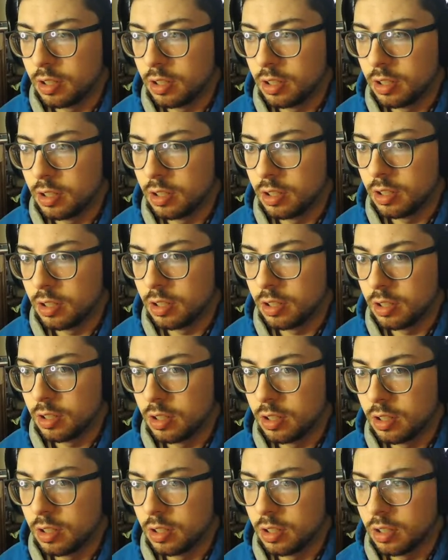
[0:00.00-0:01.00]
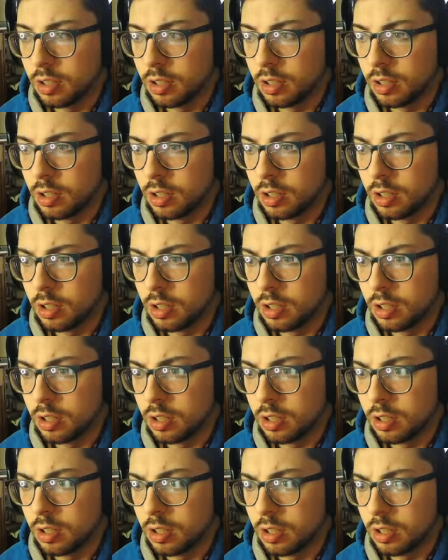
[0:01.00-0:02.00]

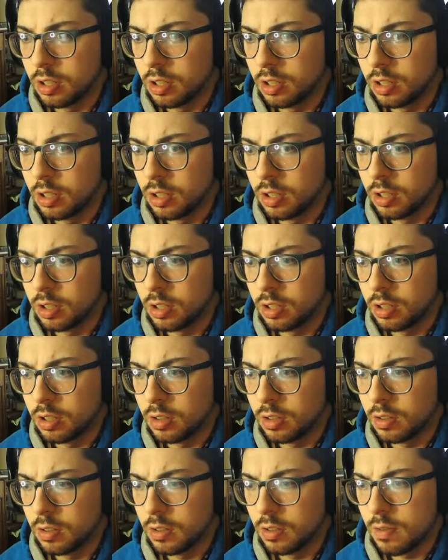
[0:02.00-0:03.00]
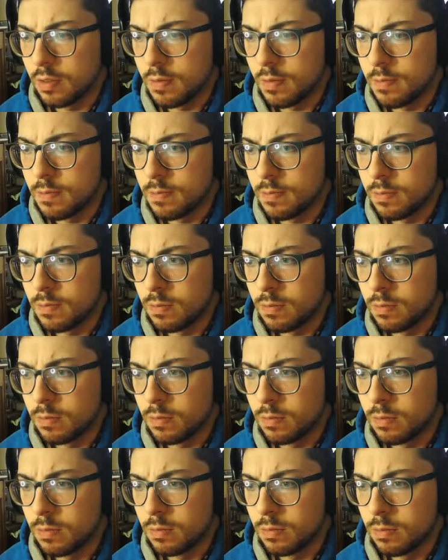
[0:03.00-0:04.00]

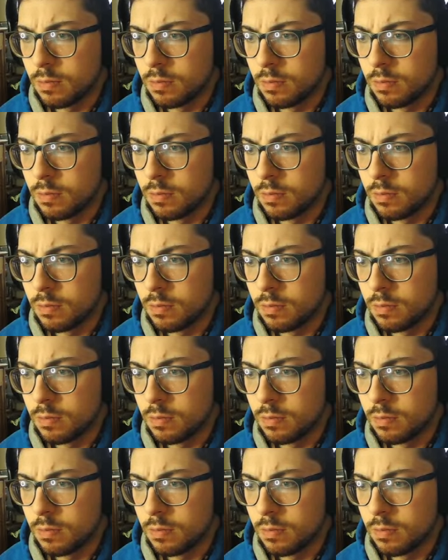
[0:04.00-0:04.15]
Nothing is said.